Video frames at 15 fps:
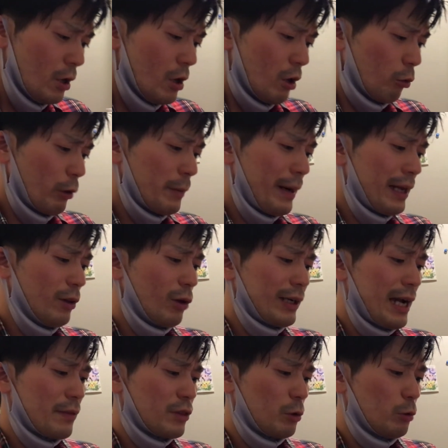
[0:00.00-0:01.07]
We might look
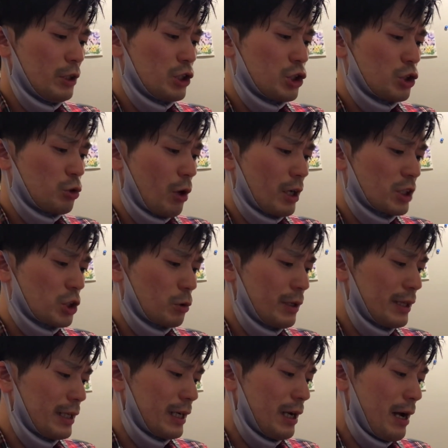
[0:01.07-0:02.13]
at the
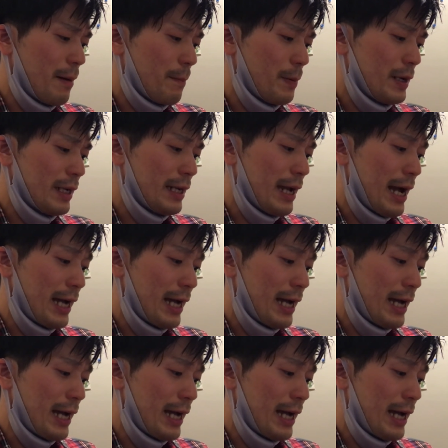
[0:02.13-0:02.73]
restructuring the company,